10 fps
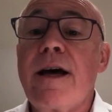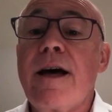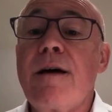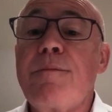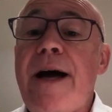
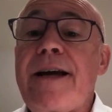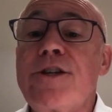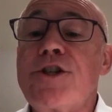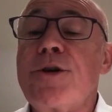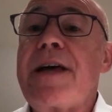um, back
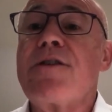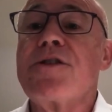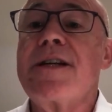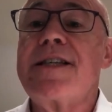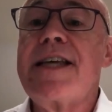in
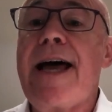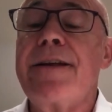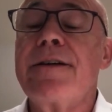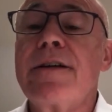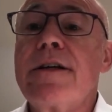
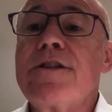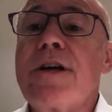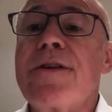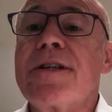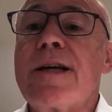2010.
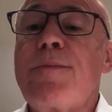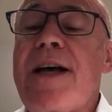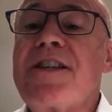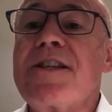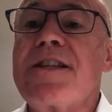So there's
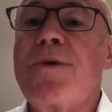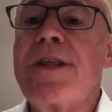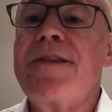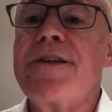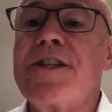capacity
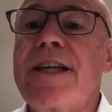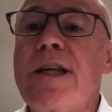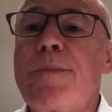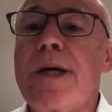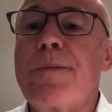within the
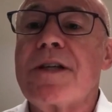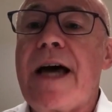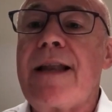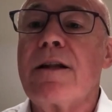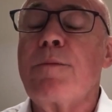senior people to
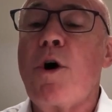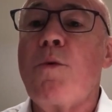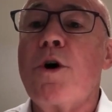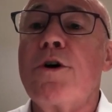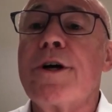handle
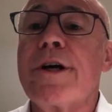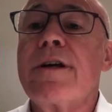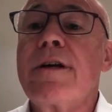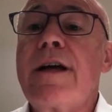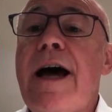more work,
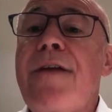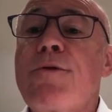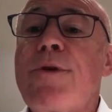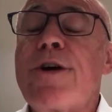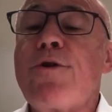and
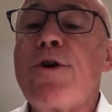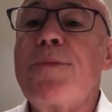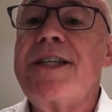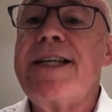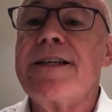the
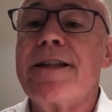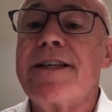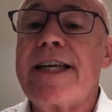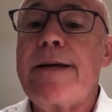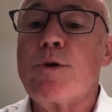recruitment into the
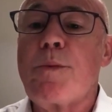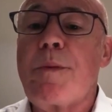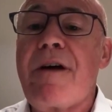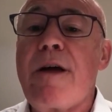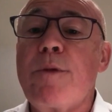teams will
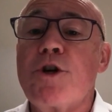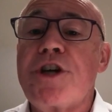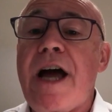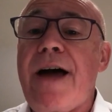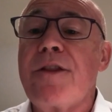be very
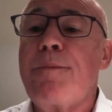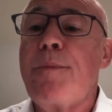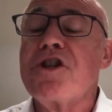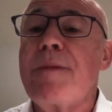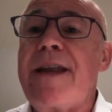much at the
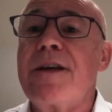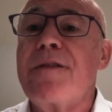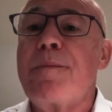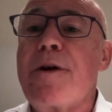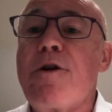bottom end
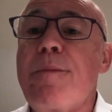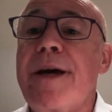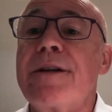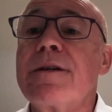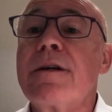of the
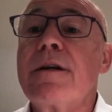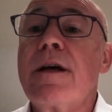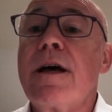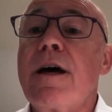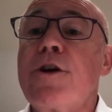pyramid,
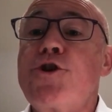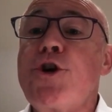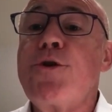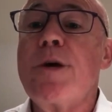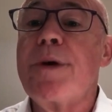uh,
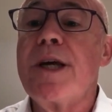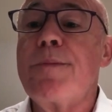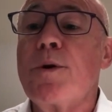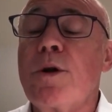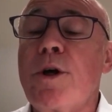junior
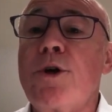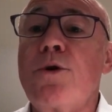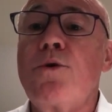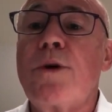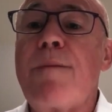people
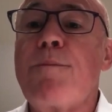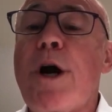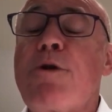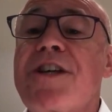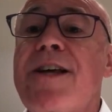who can
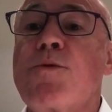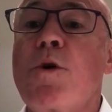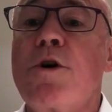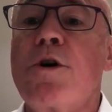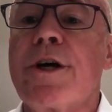process
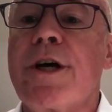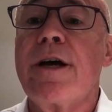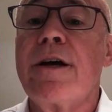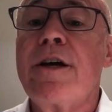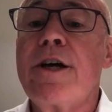work
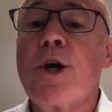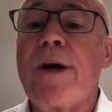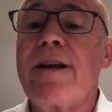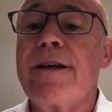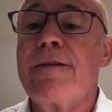uh,
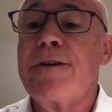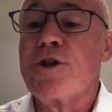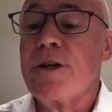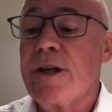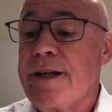quickly and
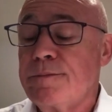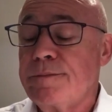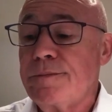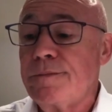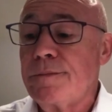efficiently.
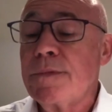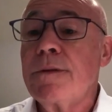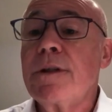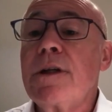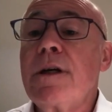
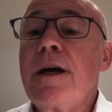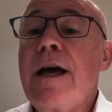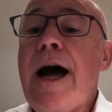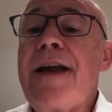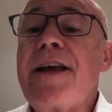
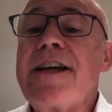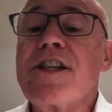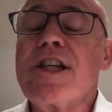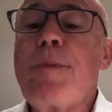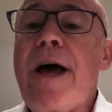And I
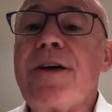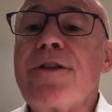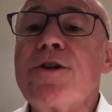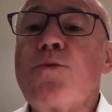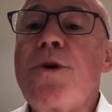suspect
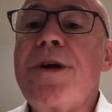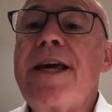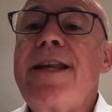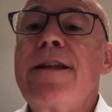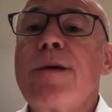that
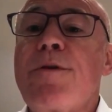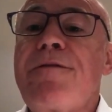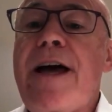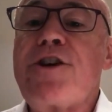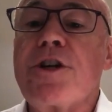within the
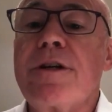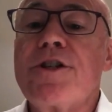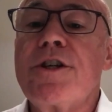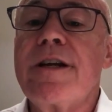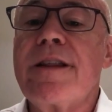profession,
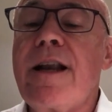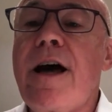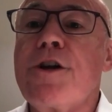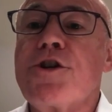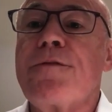certainly the
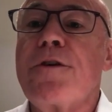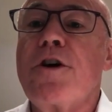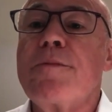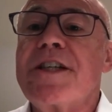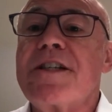larger
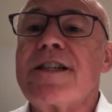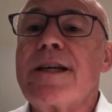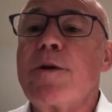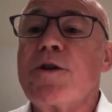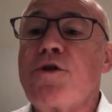firms, it's a
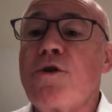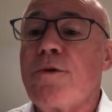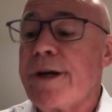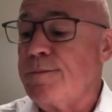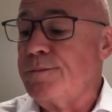similar
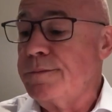story.